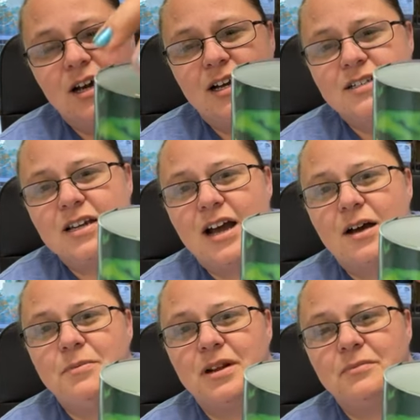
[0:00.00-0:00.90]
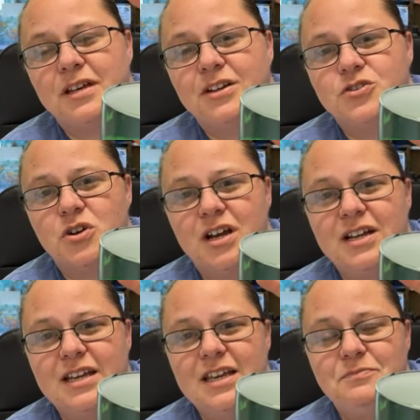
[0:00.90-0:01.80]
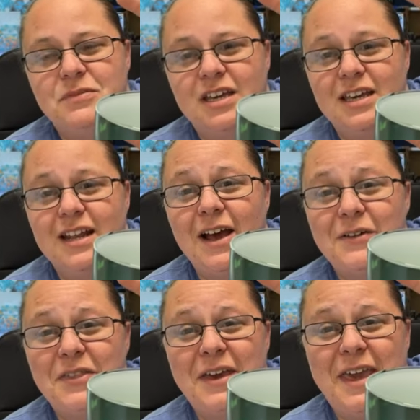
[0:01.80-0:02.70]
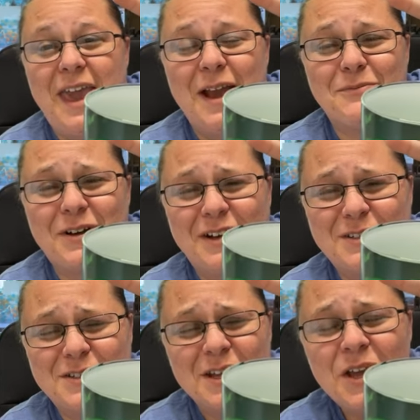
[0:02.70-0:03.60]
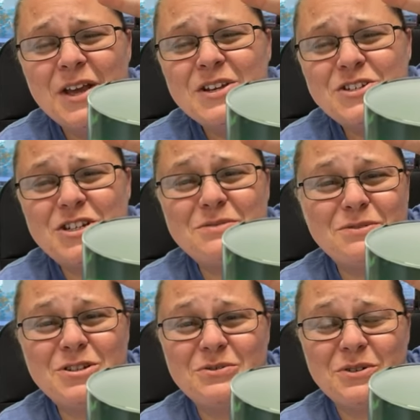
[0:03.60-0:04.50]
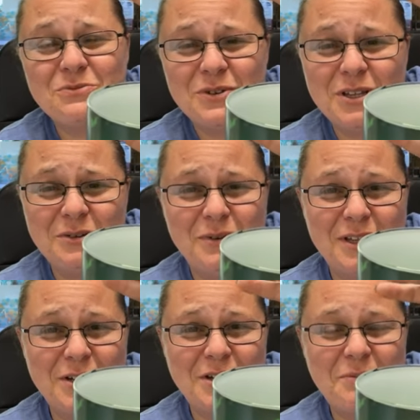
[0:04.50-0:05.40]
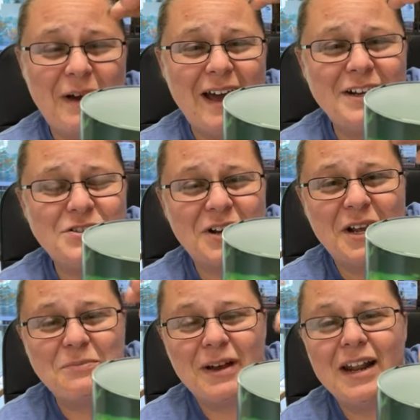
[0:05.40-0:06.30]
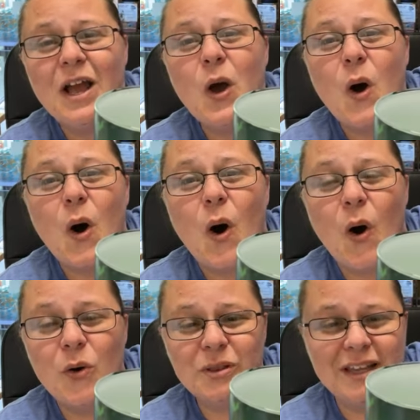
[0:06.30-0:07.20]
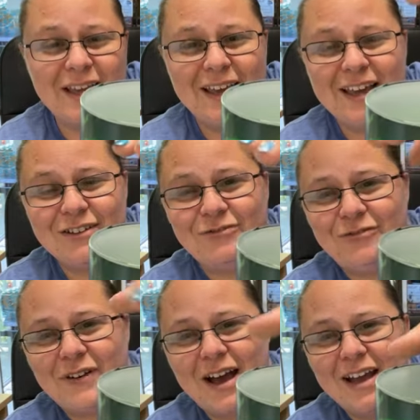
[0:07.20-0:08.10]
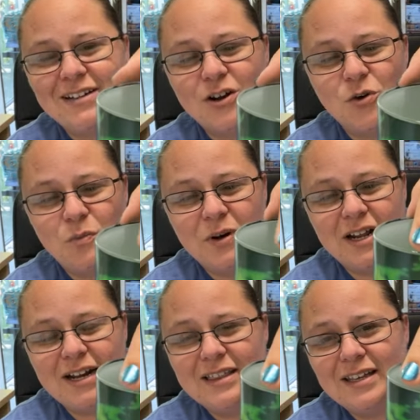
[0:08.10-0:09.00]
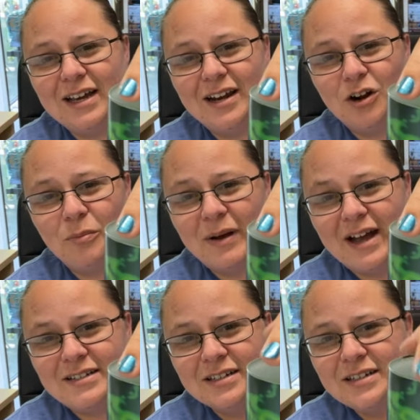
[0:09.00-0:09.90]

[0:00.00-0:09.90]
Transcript: on top and I'm like trying to keep the kid out of the camera because she's been doing really, really good at potty training, but only if I don't put anything on her butt